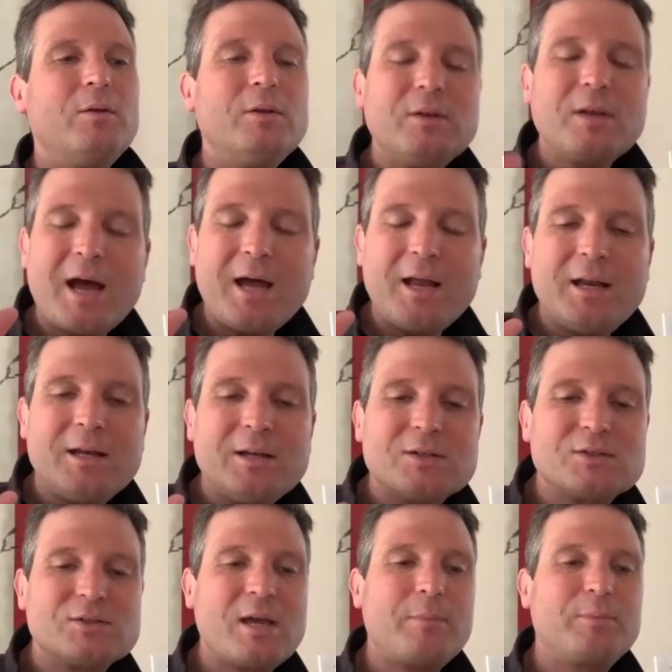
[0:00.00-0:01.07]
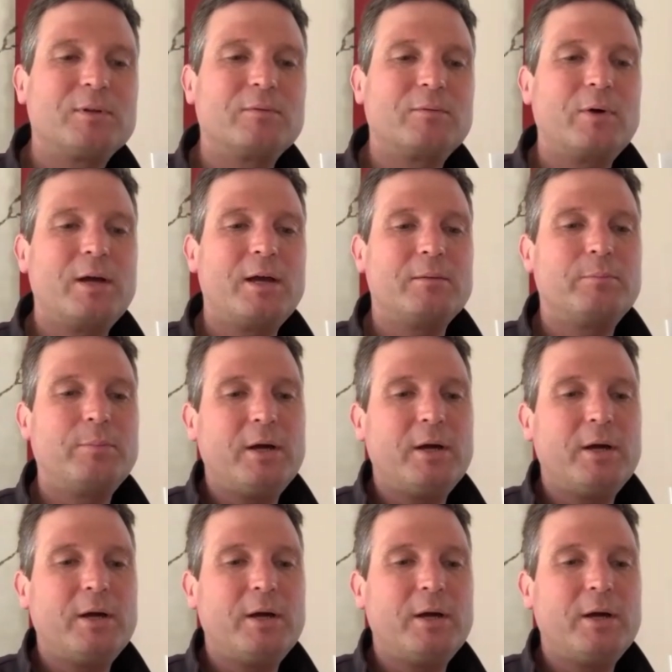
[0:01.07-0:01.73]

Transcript: not in a deceptive way,